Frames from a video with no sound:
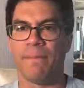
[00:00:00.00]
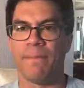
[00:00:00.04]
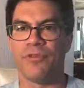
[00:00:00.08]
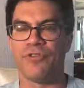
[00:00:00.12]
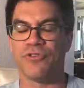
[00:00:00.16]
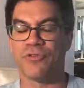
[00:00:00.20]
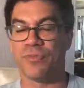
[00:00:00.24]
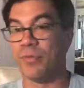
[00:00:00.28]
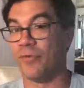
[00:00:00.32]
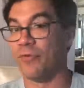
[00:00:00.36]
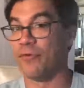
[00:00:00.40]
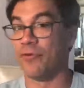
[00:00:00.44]

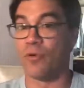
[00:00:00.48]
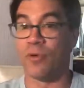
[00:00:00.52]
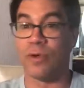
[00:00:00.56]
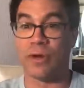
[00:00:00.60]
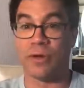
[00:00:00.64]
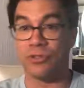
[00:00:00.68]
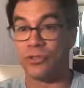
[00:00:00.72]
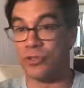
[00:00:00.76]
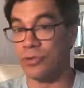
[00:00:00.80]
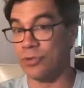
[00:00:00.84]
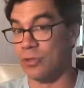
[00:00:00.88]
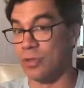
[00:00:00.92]
This is
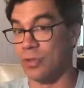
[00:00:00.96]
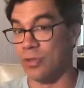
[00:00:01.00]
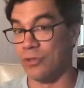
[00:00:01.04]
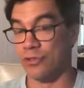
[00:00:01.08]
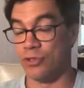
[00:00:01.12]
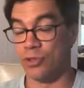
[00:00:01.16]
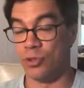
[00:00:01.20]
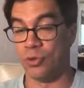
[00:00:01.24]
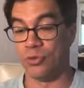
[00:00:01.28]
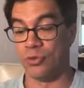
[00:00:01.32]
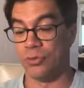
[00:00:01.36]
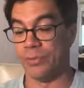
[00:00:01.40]
before I was doing all
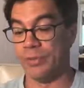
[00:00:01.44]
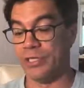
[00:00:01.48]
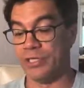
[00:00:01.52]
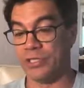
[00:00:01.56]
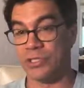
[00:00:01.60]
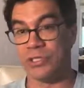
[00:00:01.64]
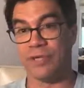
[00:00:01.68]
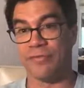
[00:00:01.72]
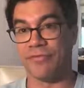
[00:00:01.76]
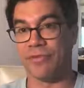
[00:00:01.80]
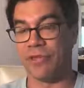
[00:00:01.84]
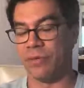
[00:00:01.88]
the social
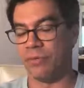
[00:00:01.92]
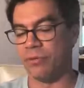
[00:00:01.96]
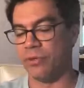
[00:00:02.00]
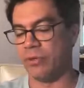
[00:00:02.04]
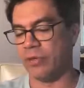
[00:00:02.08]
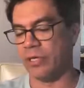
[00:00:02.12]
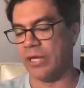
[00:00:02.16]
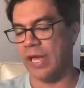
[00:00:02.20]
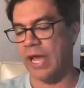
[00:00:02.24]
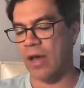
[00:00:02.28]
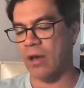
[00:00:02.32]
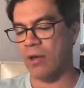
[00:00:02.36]
media stuff that I'm
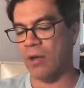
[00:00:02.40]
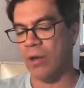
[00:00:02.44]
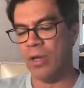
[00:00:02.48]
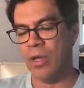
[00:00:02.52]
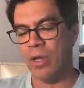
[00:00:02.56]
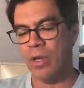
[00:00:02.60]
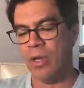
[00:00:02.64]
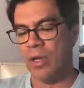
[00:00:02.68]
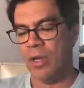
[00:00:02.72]
doing now.